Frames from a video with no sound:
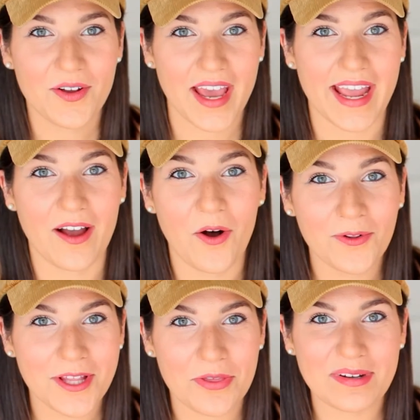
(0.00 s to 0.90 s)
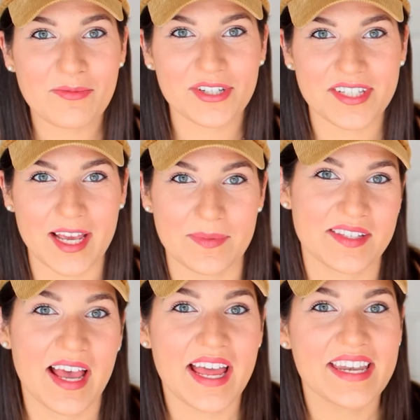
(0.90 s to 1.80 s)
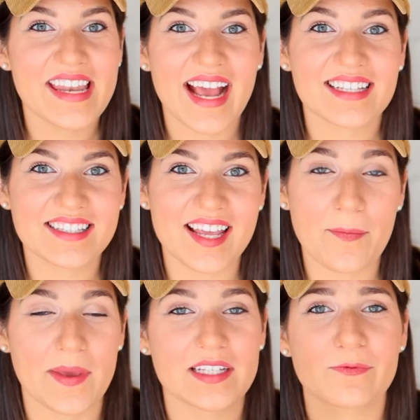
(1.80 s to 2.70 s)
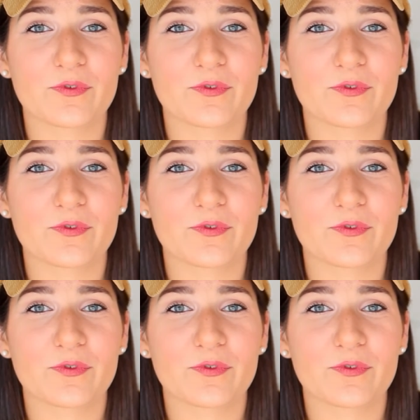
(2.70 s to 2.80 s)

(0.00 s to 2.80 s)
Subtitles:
Okay, only 3 more tips. Next tip is